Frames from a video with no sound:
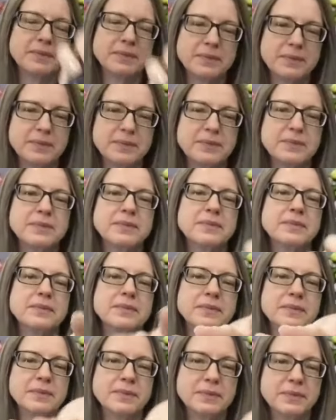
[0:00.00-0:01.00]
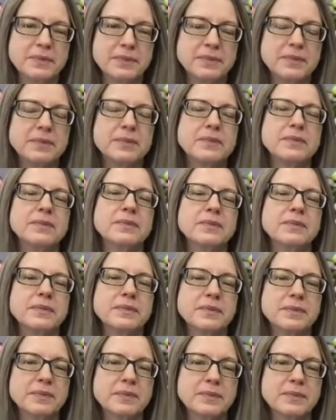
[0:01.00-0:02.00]

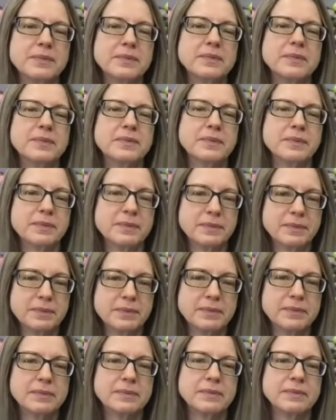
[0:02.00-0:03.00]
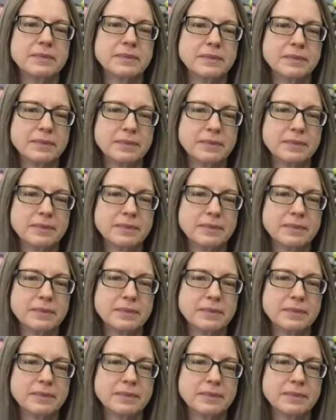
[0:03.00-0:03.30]
This person isn't speaking.